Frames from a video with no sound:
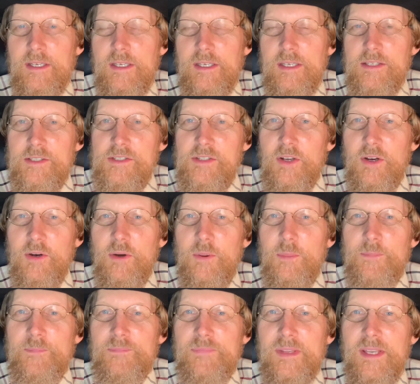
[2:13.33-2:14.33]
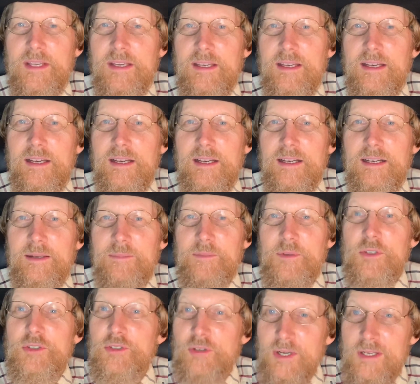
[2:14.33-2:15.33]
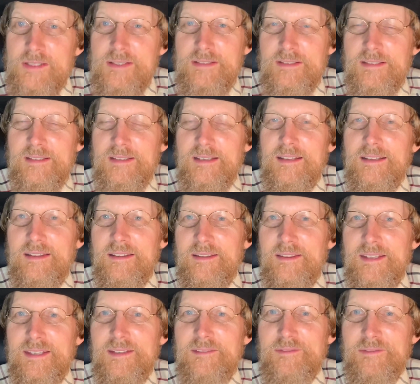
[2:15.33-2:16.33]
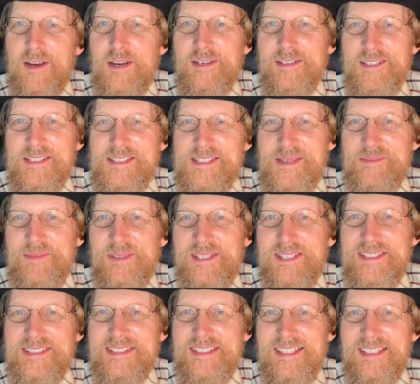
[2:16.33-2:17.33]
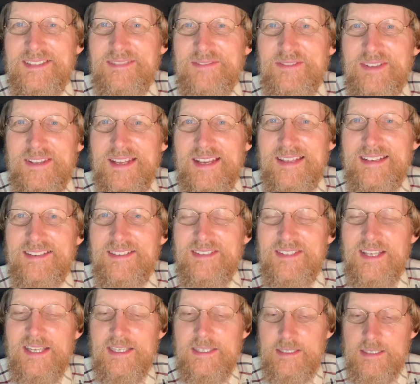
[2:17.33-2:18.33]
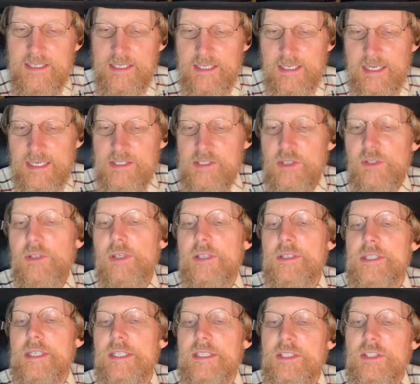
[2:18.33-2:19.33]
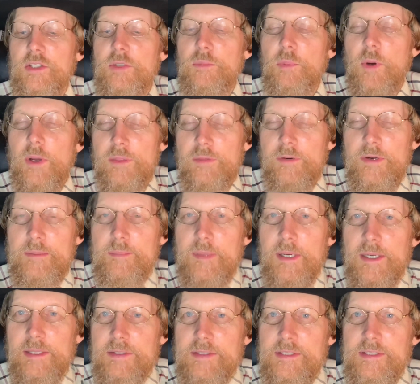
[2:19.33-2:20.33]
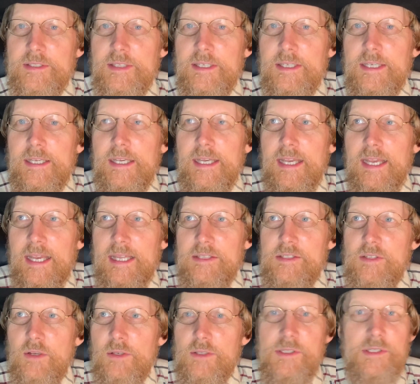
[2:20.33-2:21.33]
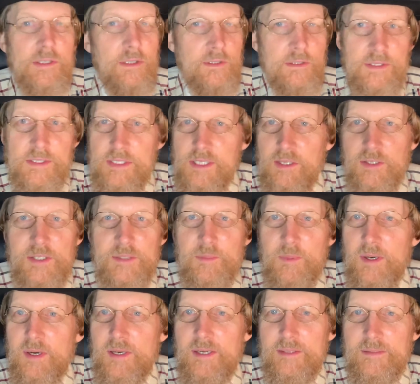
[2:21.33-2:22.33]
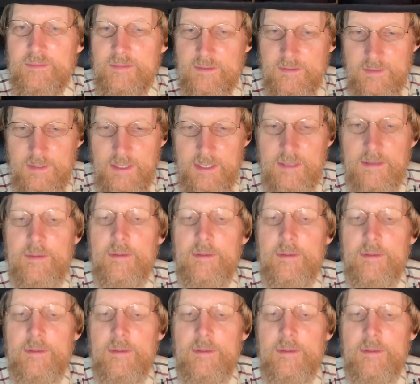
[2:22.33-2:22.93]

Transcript: So trust the Firelands MLS data for that, okay? And so you can see it's 2.3 months. And so it's still a seller's market, okay?